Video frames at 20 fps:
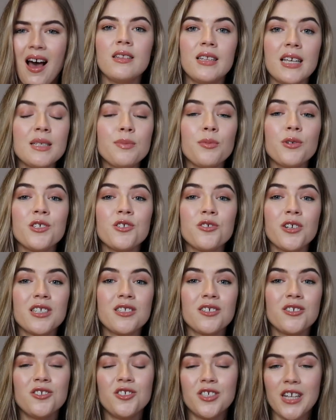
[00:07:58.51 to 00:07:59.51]
This
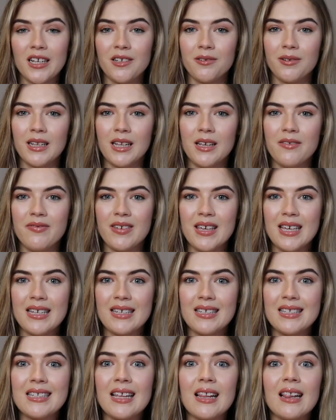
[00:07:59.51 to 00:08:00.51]
moisturizer genuinely
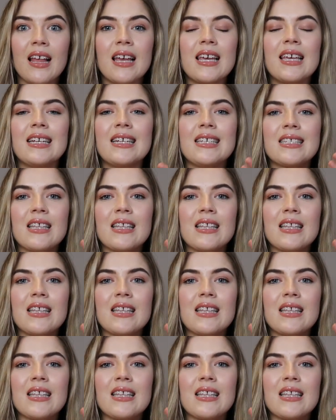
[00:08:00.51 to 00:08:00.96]
feels like it is